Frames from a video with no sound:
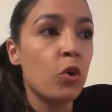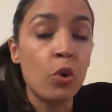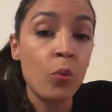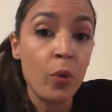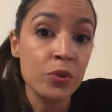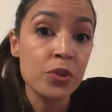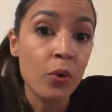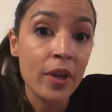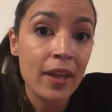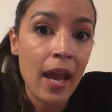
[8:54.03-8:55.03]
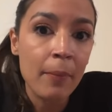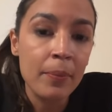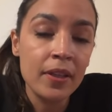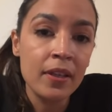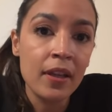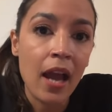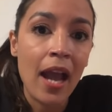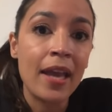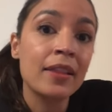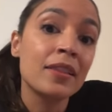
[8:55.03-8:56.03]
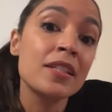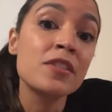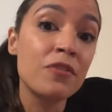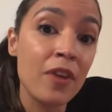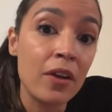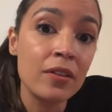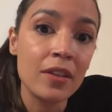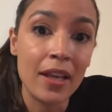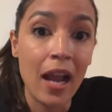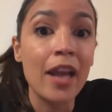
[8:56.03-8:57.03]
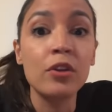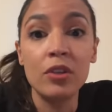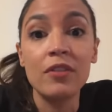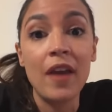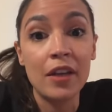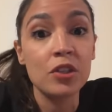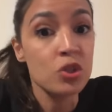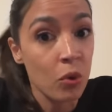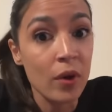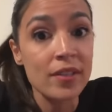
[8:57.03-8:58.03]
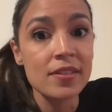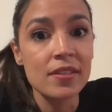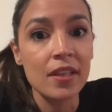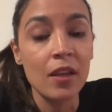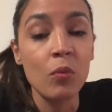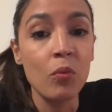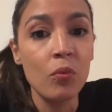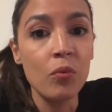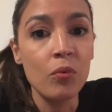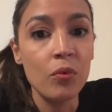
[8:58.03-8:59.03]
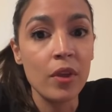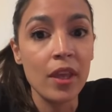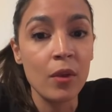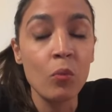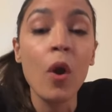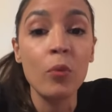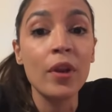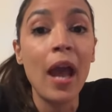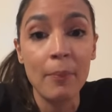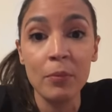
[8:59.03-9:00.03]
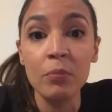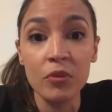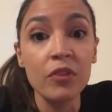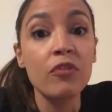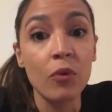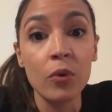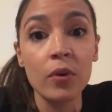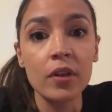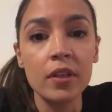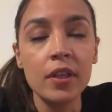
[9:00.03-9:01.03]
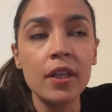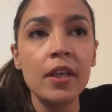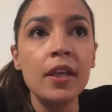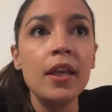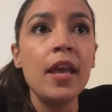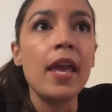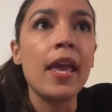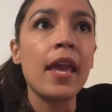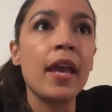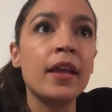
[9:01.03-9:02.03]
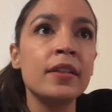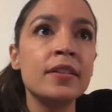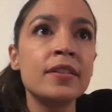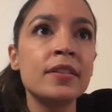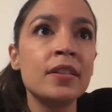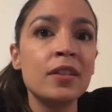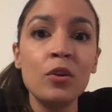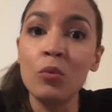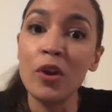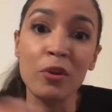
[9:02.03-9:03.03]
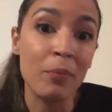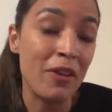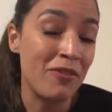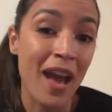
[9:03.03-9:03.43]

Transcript: or what was going to happen, I at least felt like I could have had a choice in what would happen moving forward. And whether my